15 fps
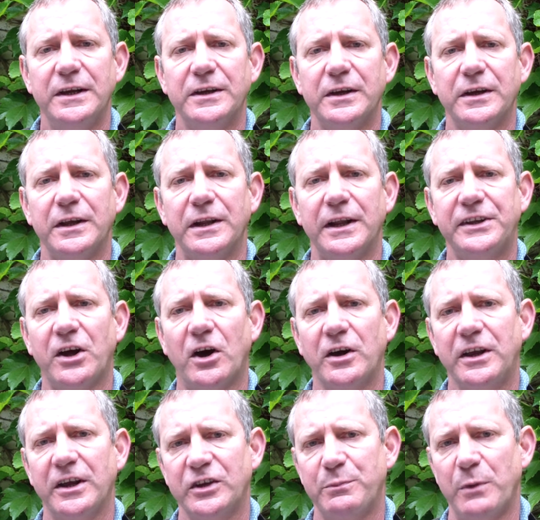
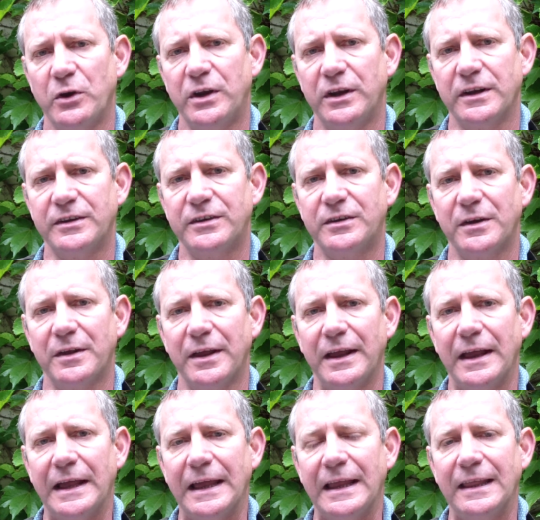Latakia smokiness
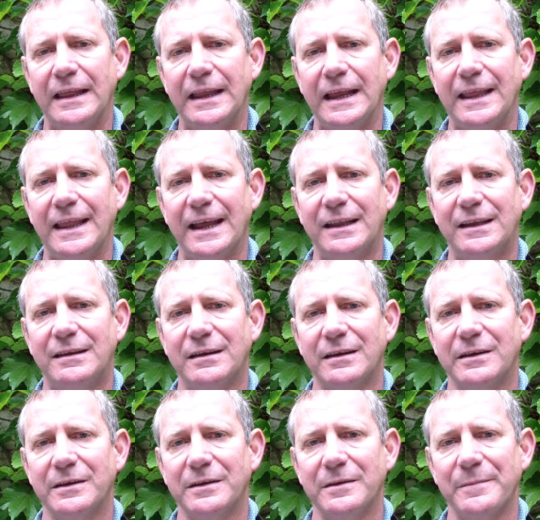in
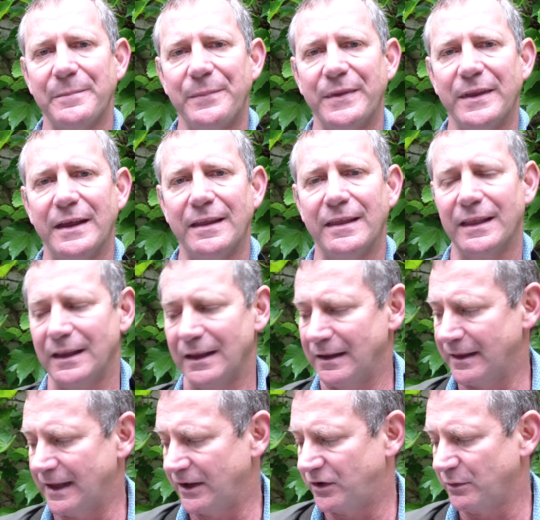
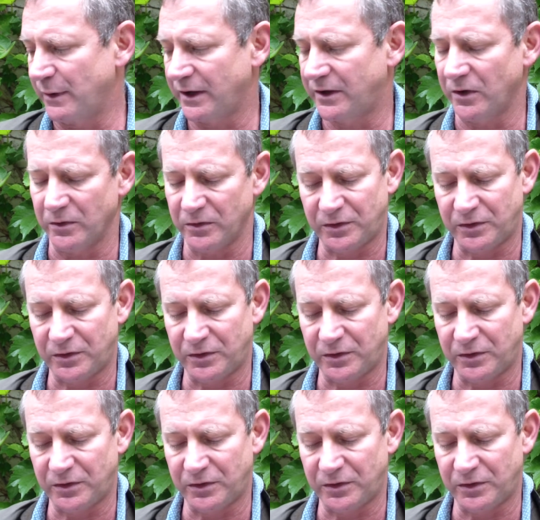that tobacco.